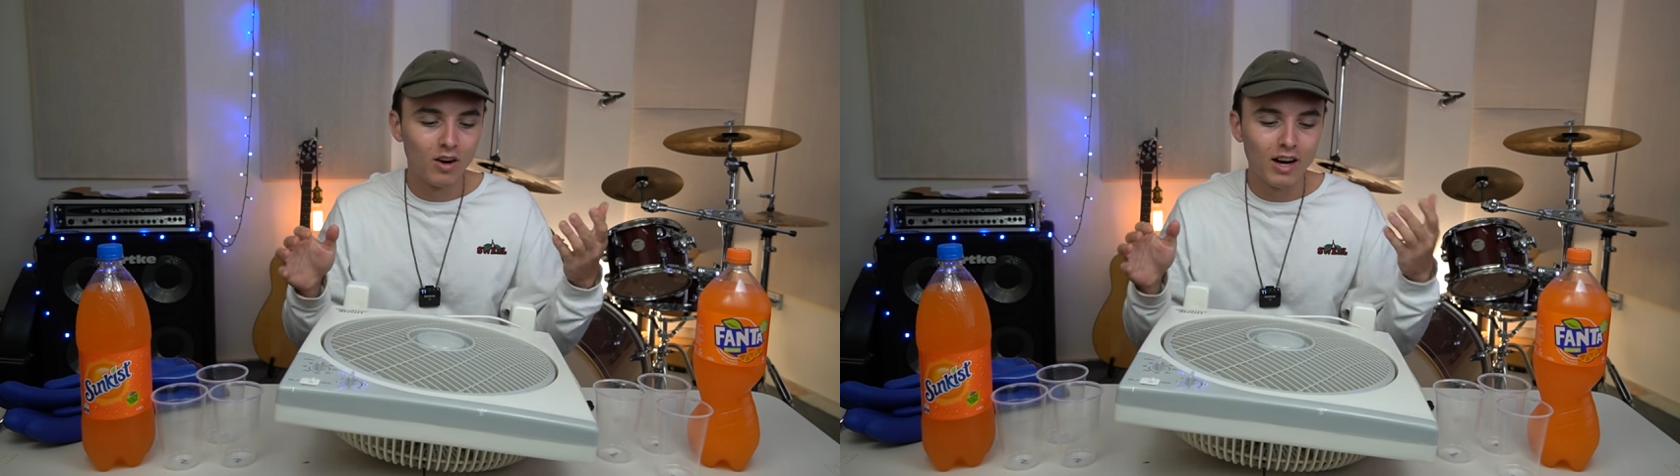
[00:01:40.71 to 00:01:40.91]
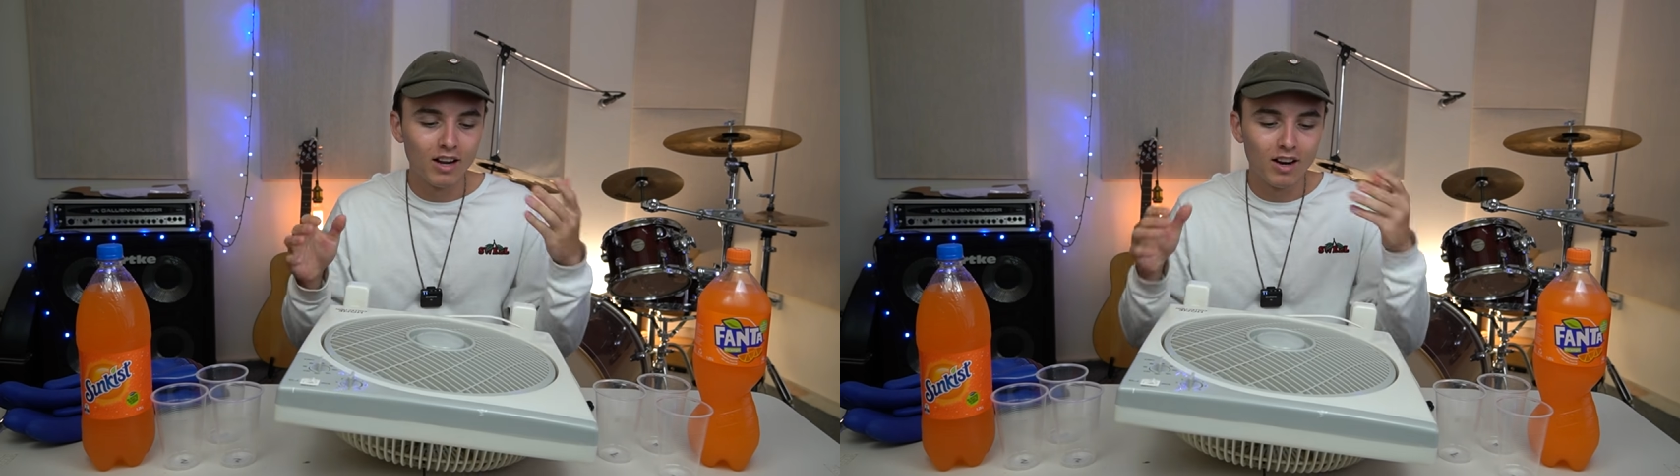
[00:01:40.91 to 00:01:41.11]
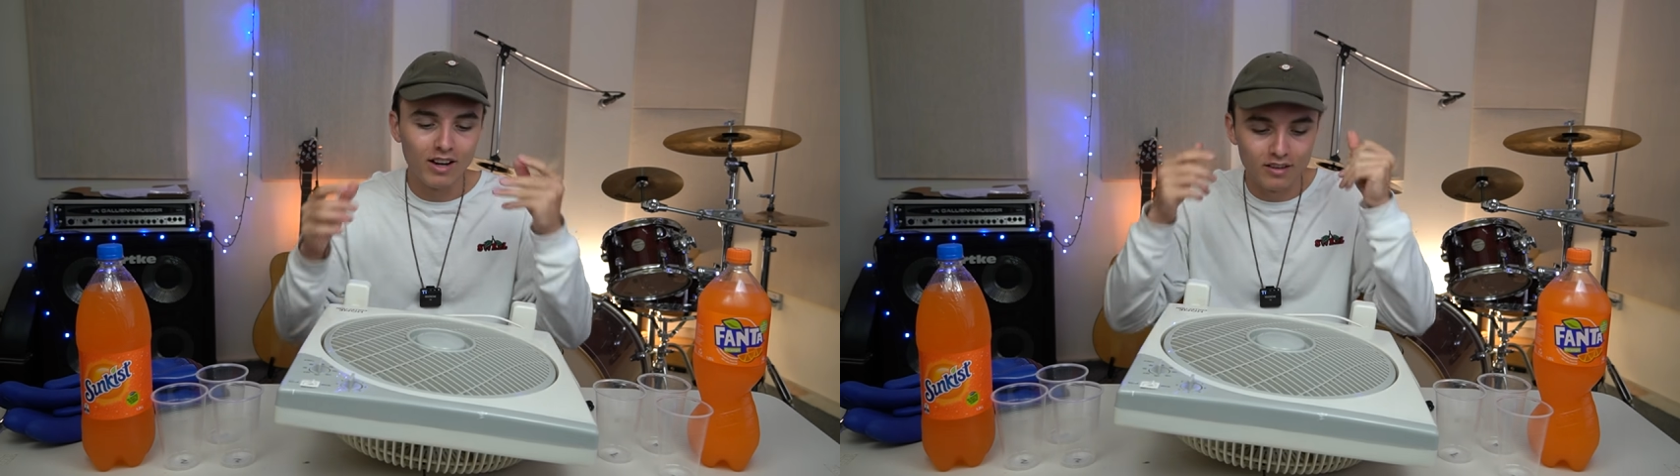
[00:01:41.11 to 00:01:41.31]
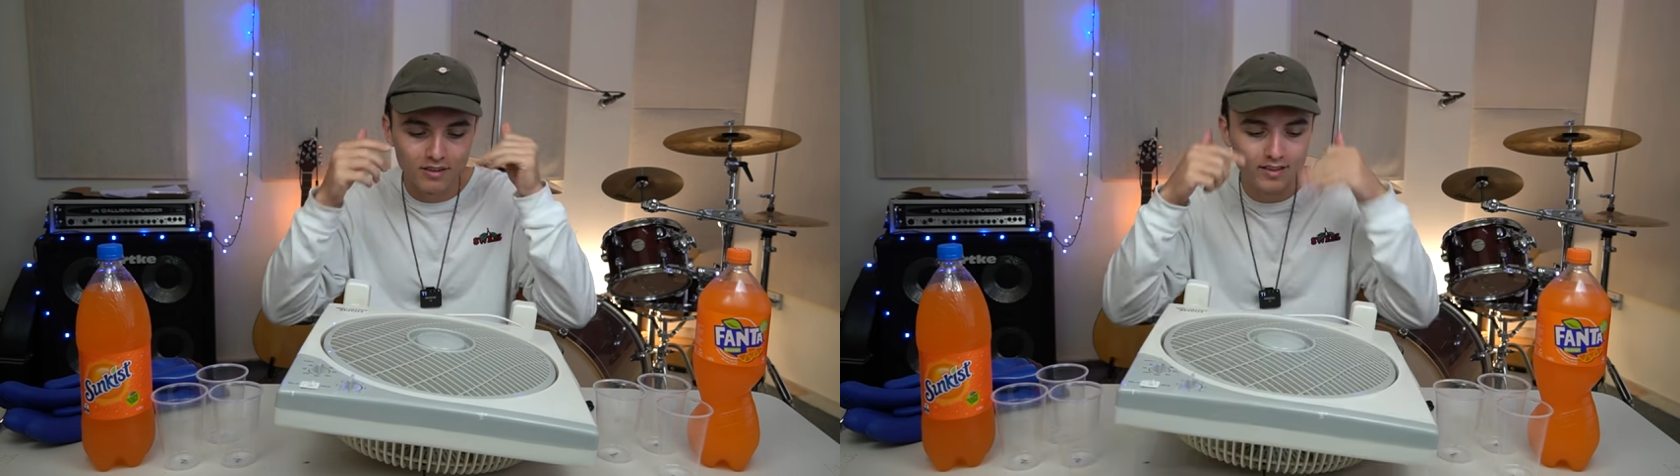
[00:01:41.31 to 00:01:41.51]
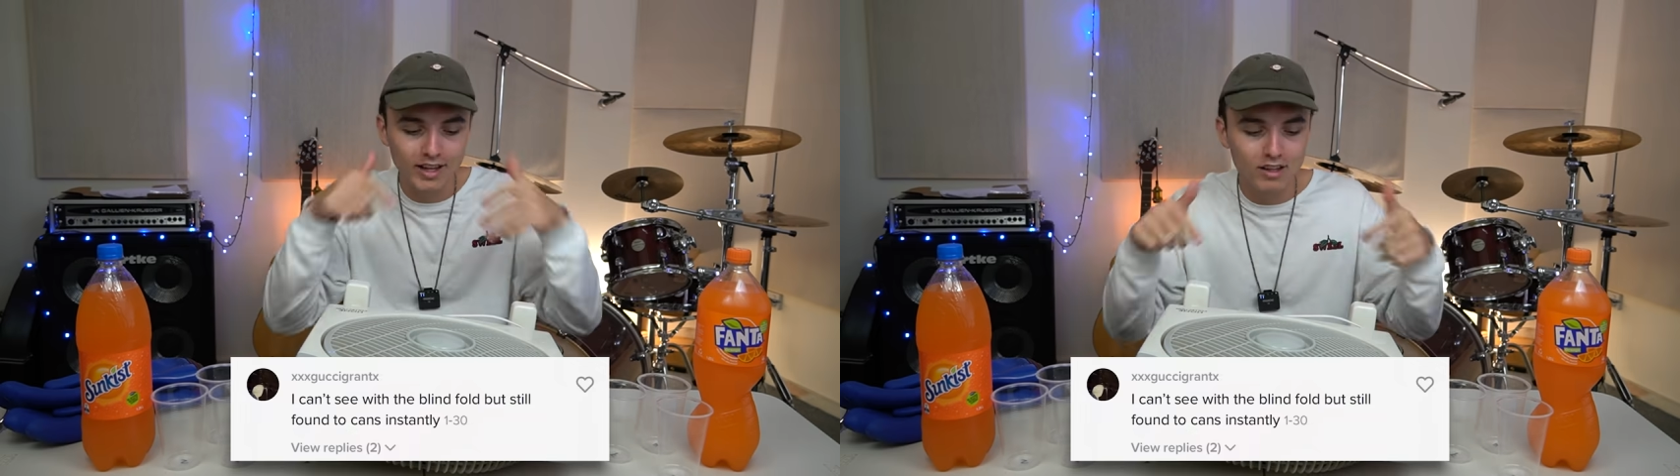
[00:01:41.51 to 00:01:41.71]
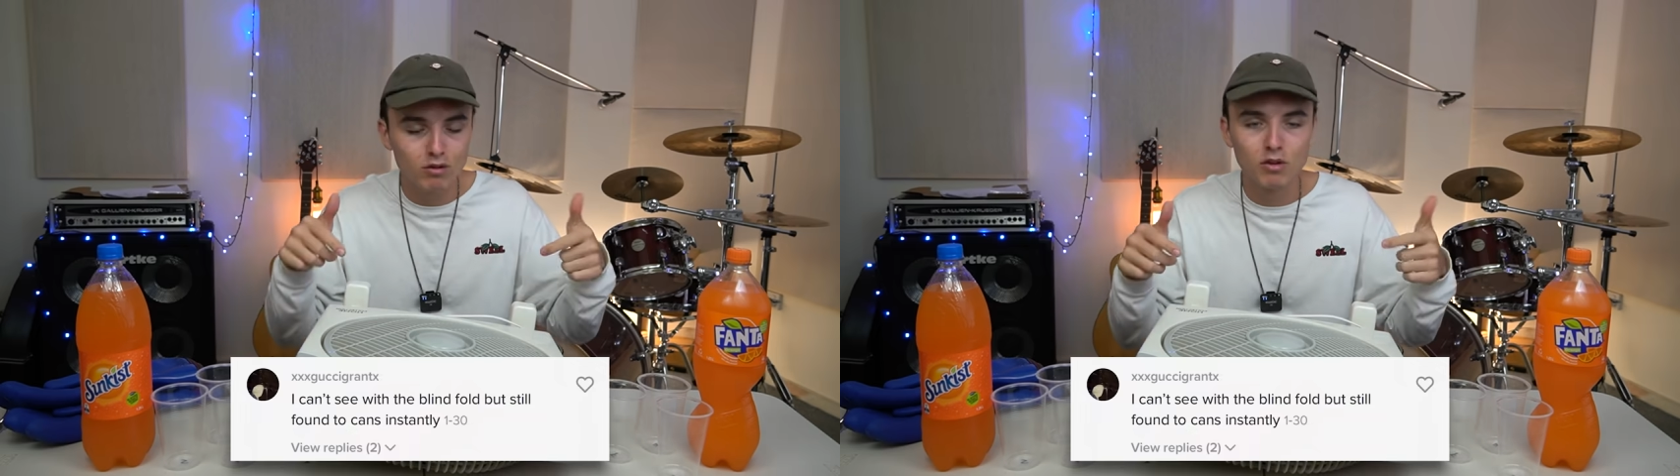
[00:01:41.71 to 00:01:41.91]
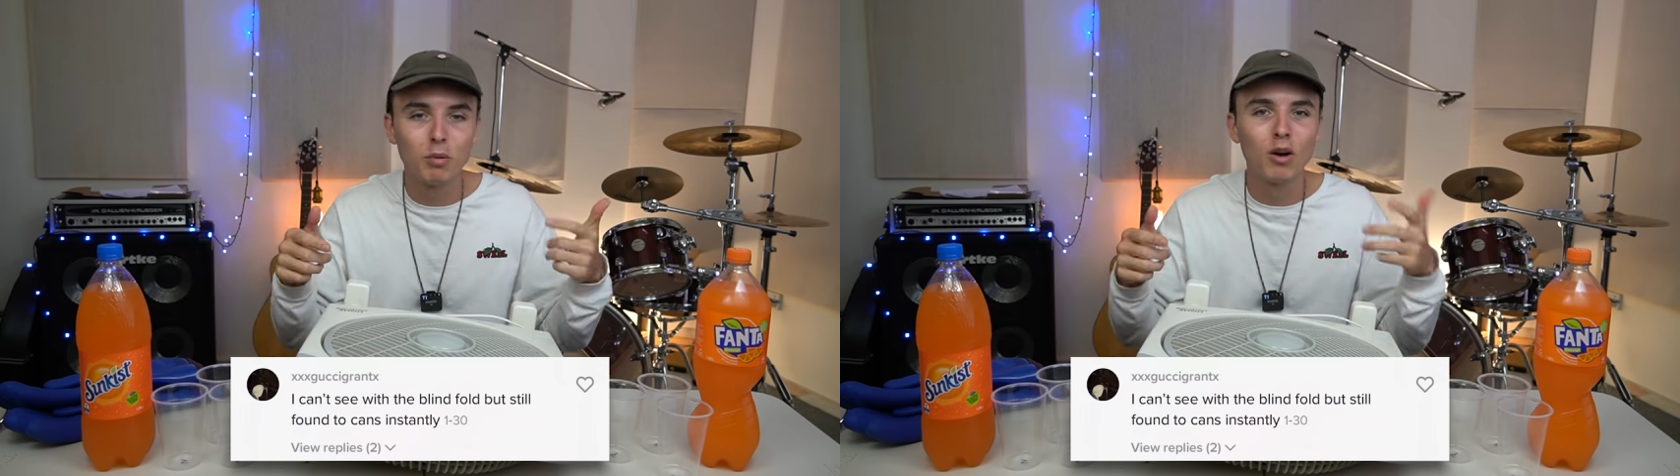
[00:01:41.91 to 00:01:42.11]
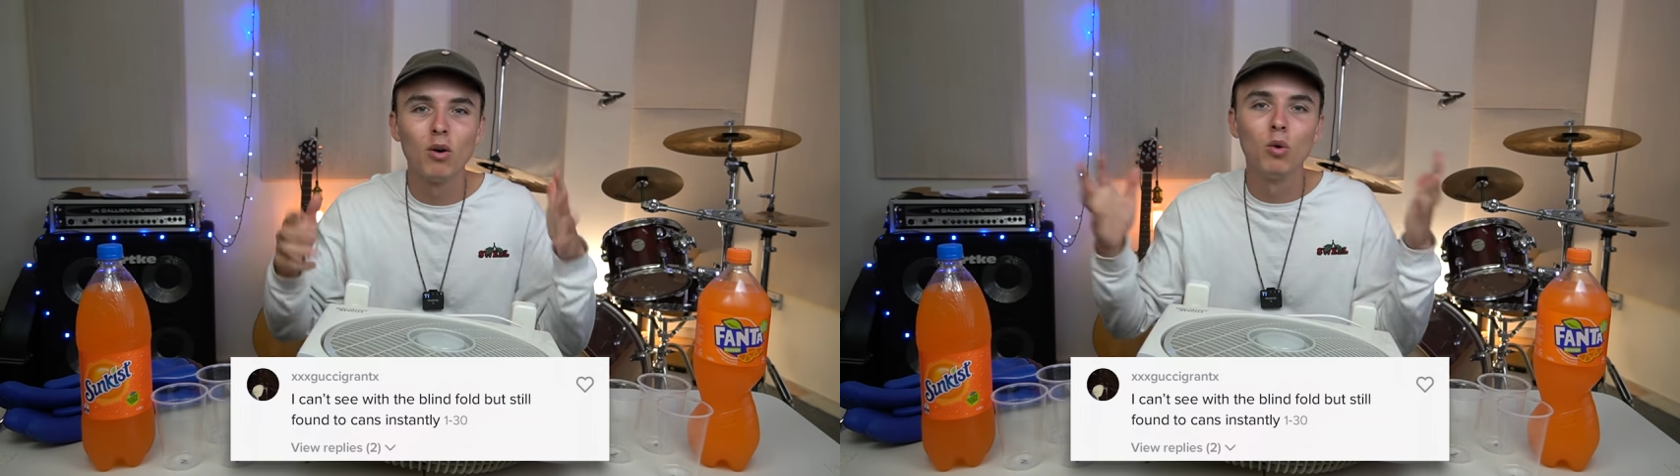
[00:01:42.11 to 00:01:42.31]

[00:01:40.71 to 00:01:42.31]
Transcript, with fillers: I, I could see through the bottom,